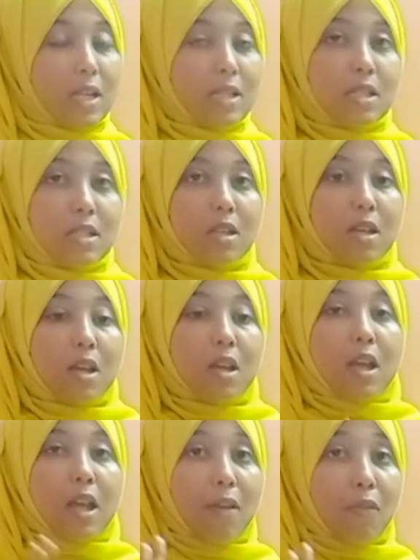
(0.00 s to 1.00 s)
gases.
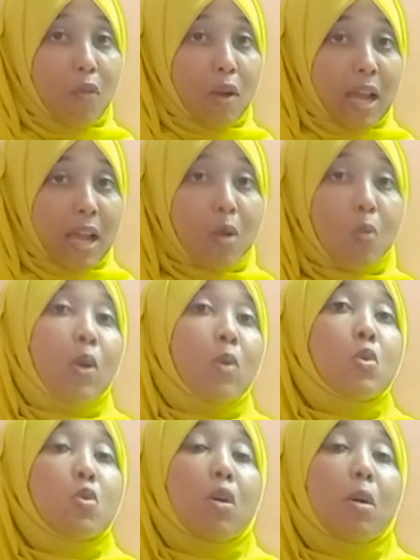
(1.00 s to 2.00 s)
FYI,
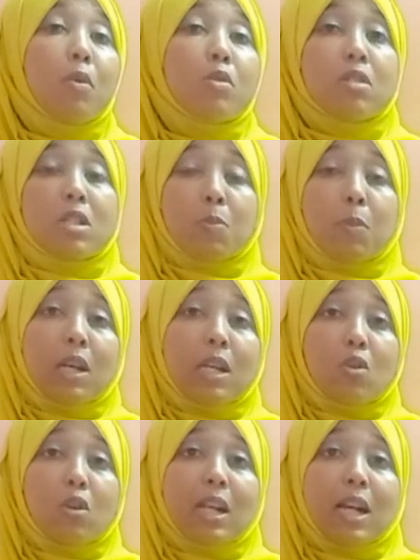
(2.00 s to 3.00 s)
when we talk about
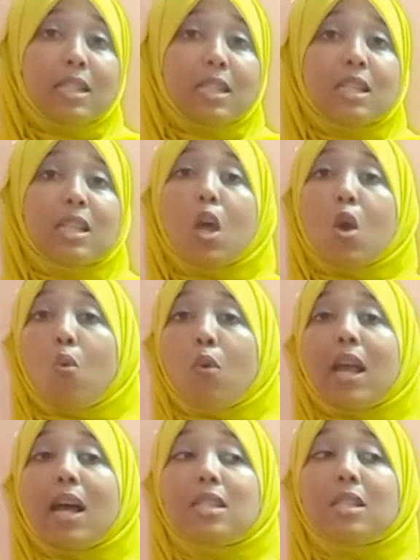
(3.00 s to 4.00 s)
respiratory gases,
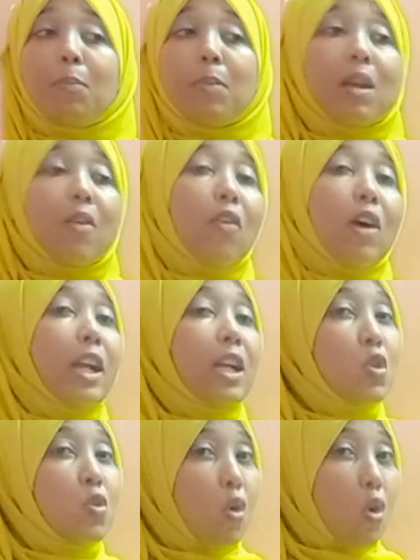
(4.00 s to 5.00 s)
we are simply
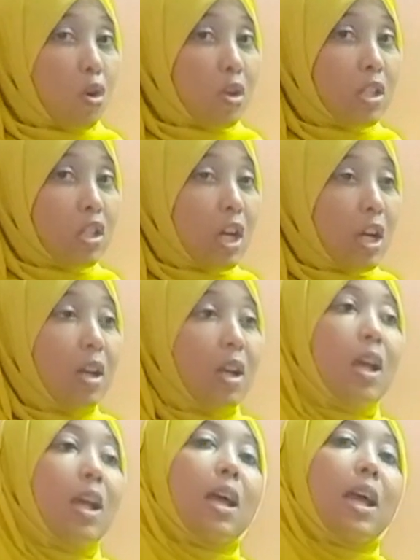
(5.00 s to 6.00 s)
referring to
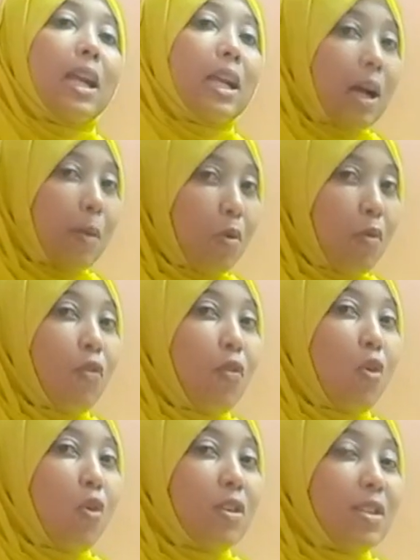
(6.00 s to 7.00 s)
oxygen and carbon
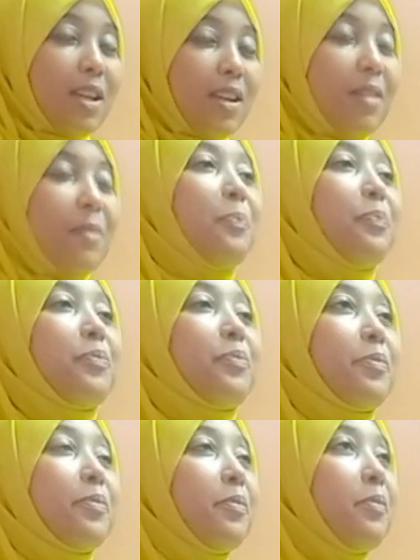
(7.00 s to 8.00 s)
dioxide.
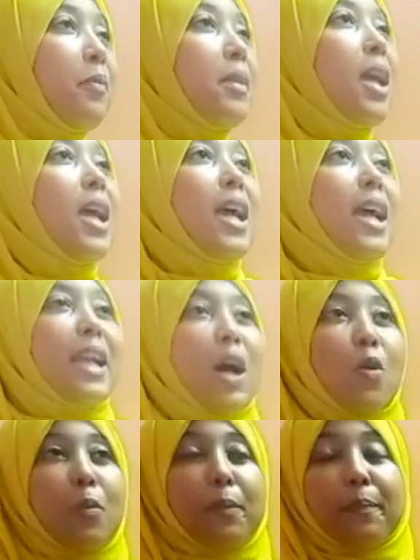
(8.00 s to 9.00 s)

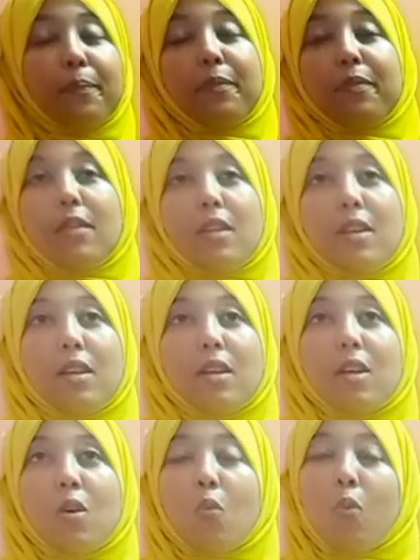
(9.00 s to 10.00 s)
Now,
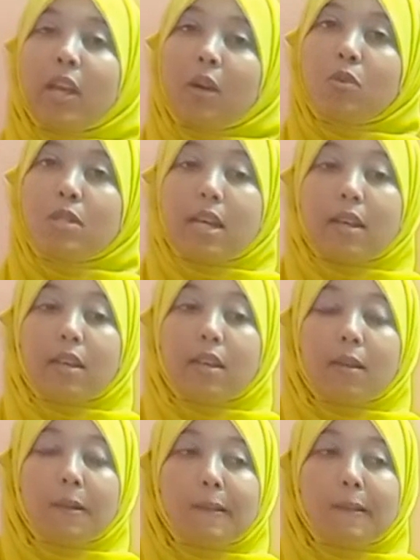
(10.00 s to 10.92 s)
where was I?